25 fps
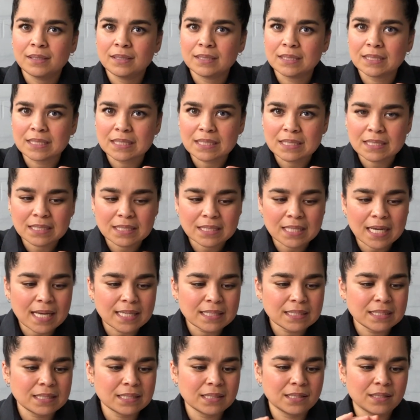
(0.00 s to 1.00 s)

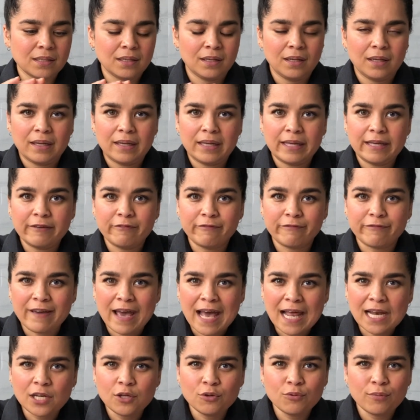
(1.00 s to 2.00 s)
discuss,
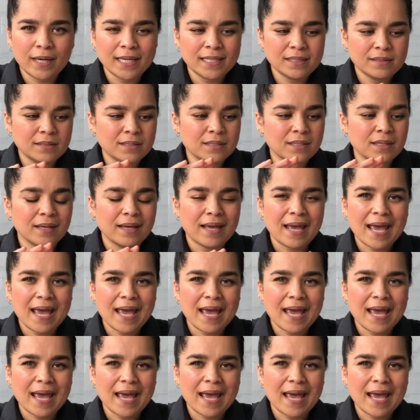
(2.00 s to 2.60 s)
evaluate,